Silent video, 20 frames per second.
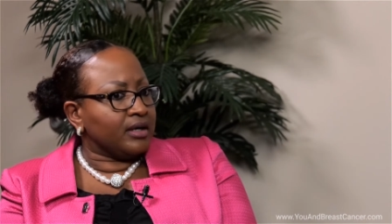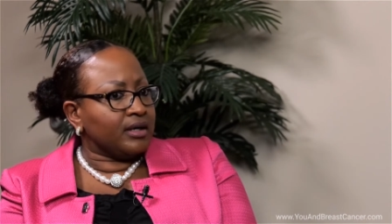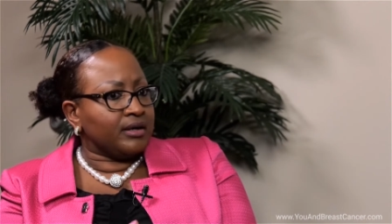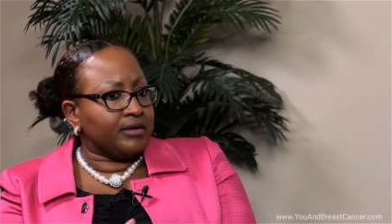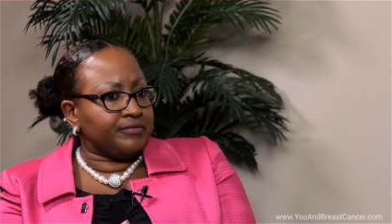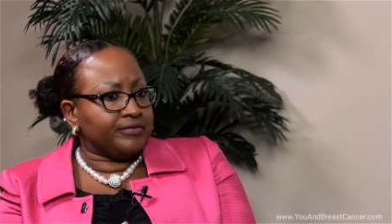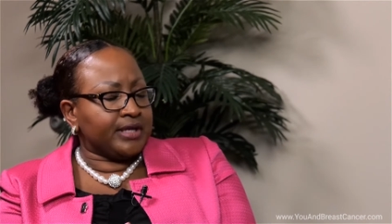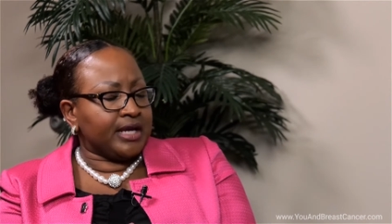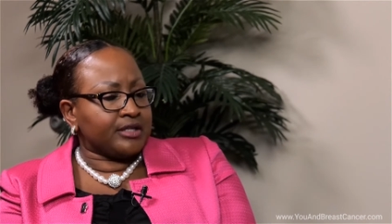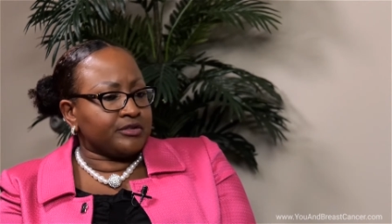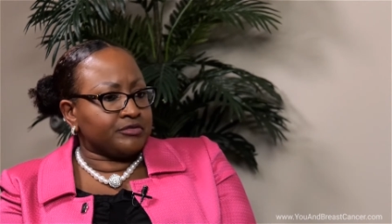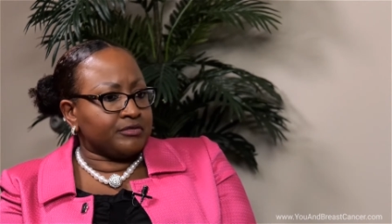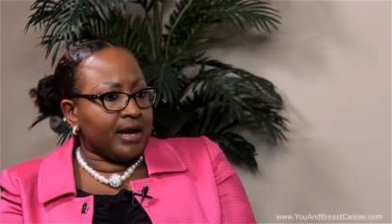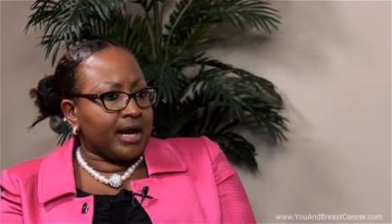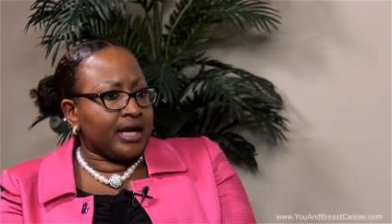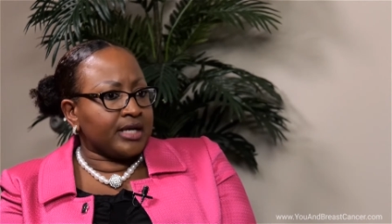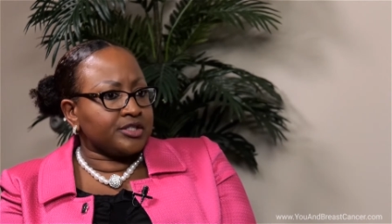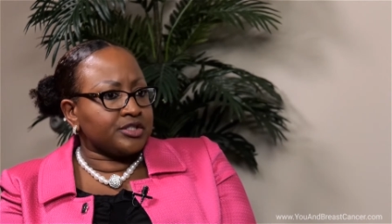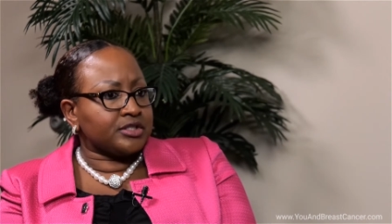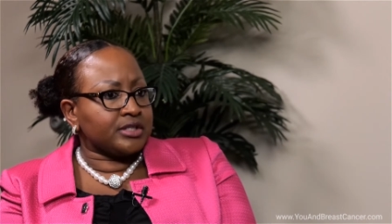of that
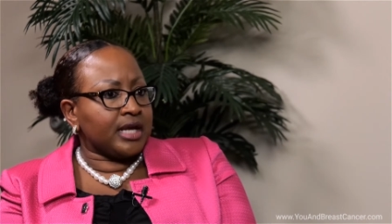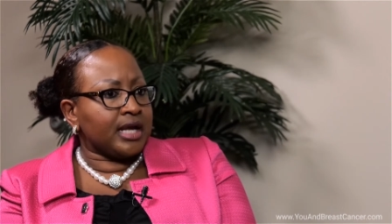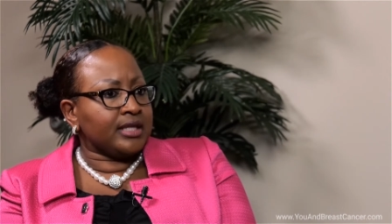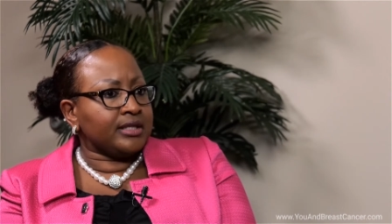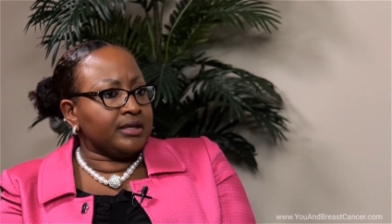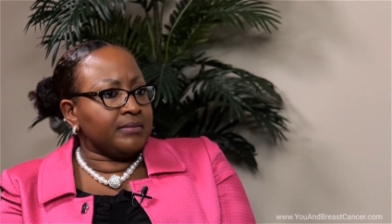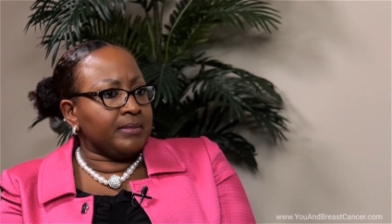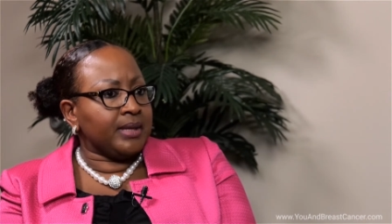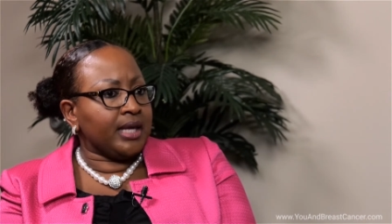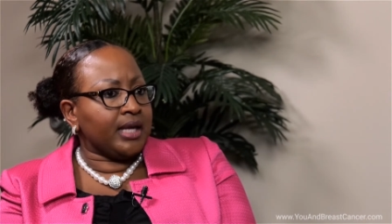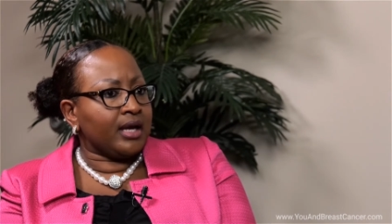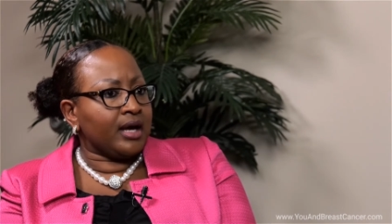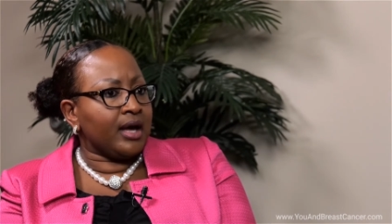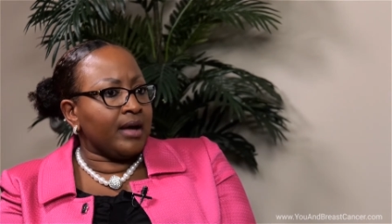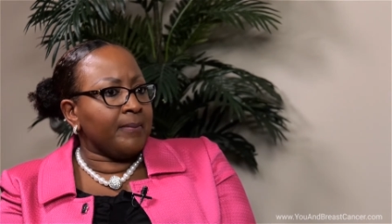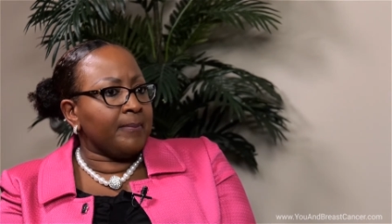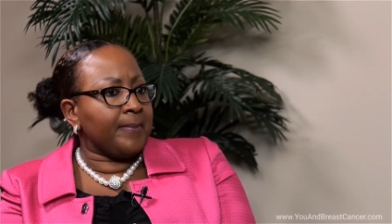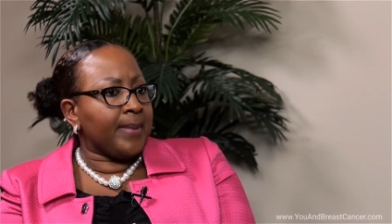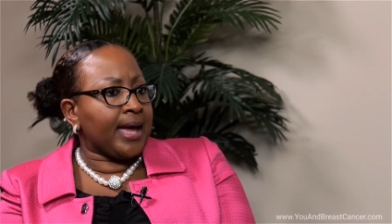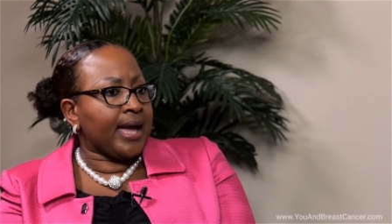rash and it may
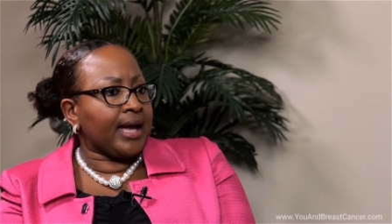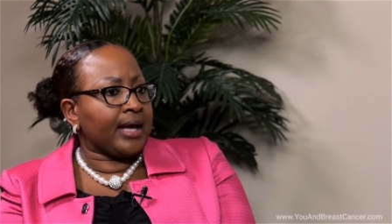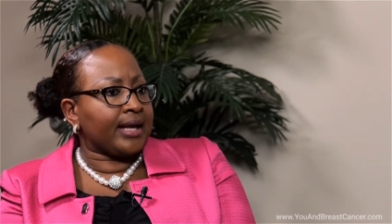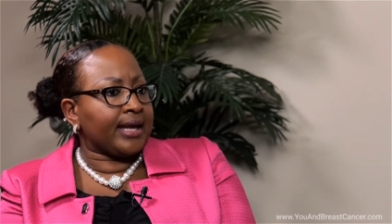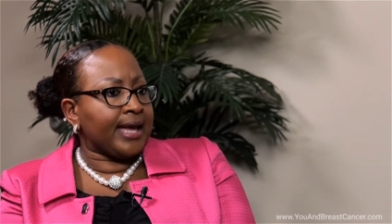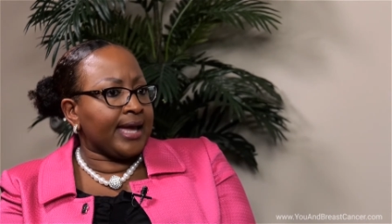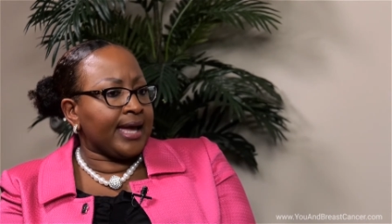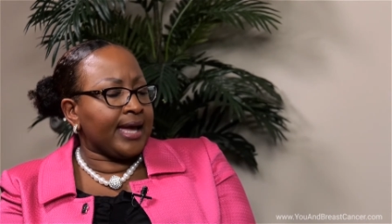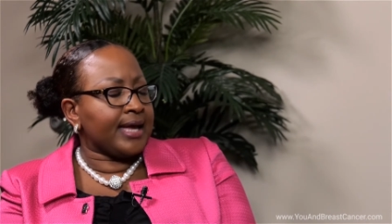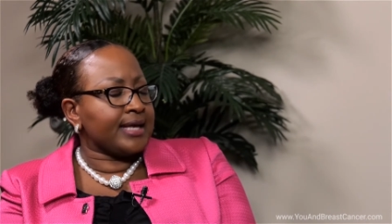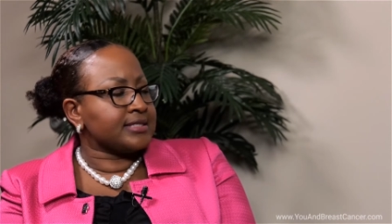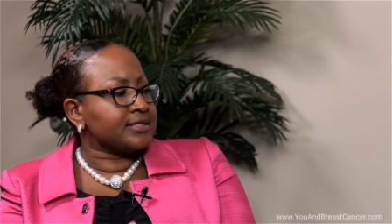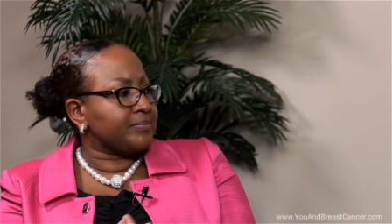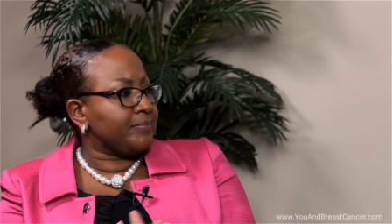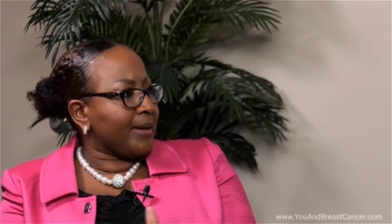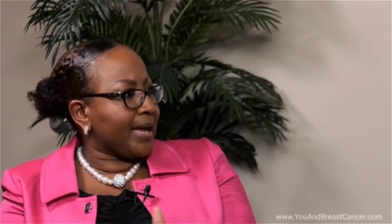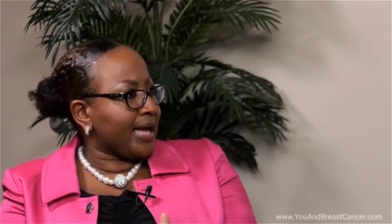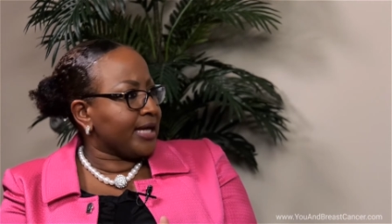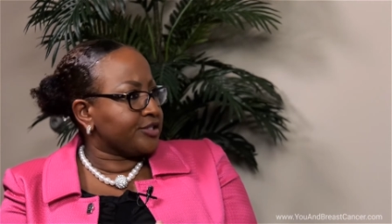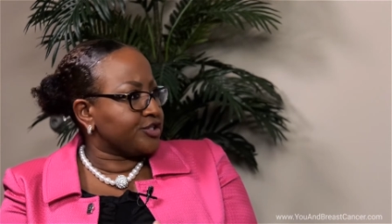come back as
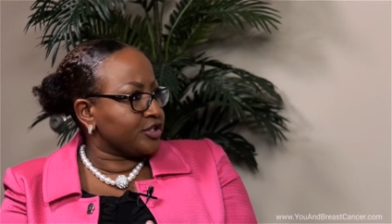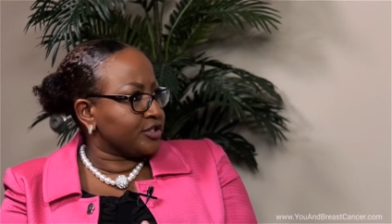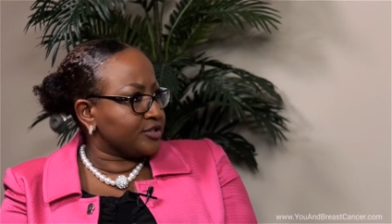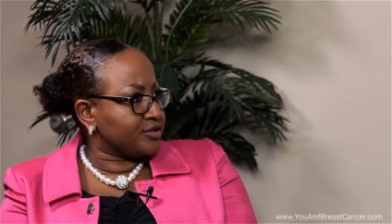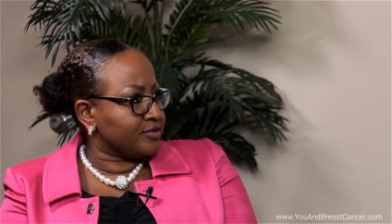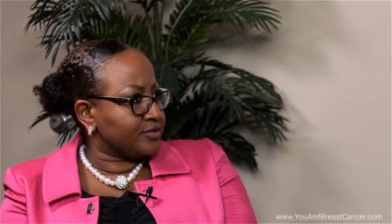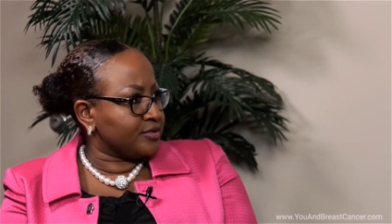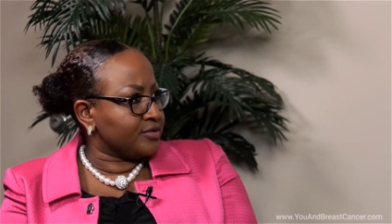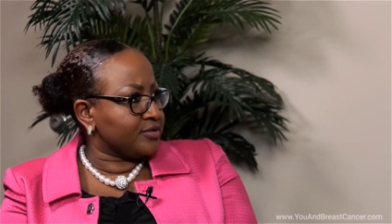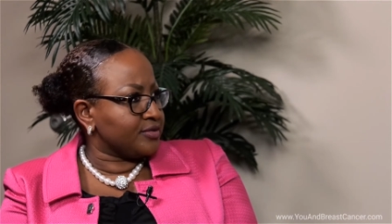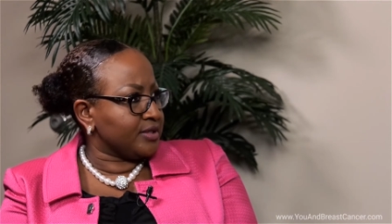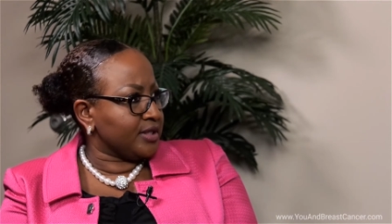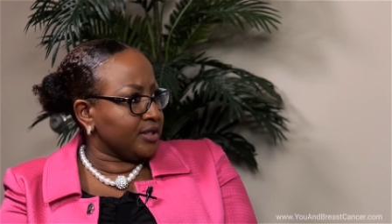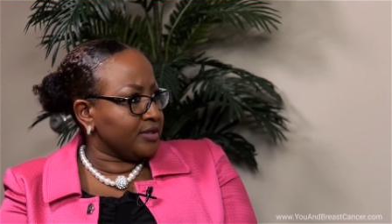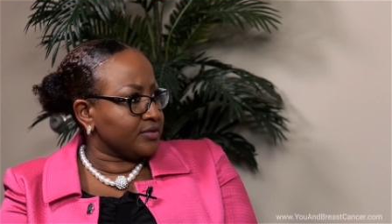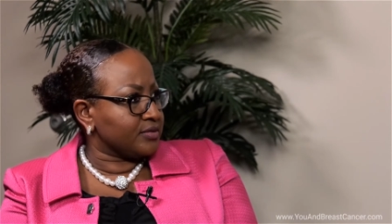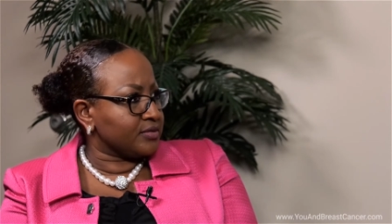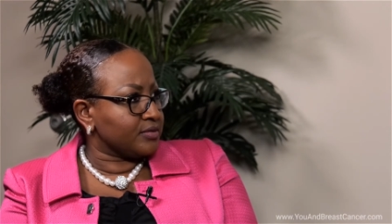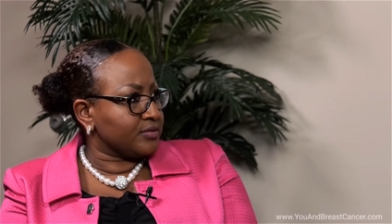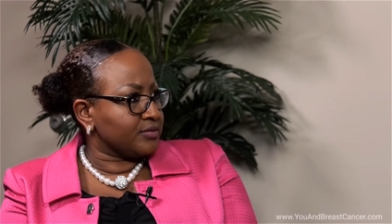Paget's
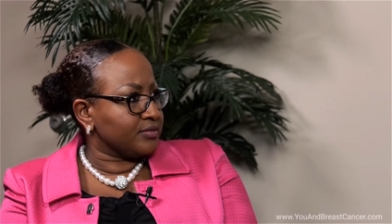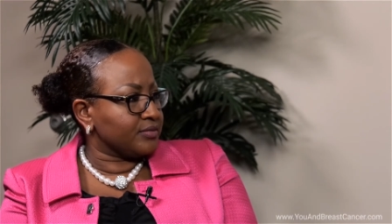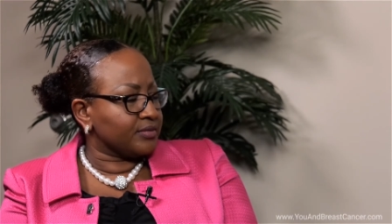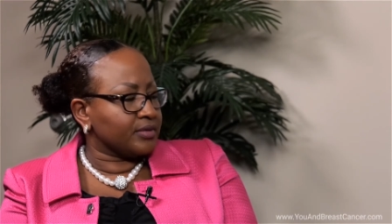disease.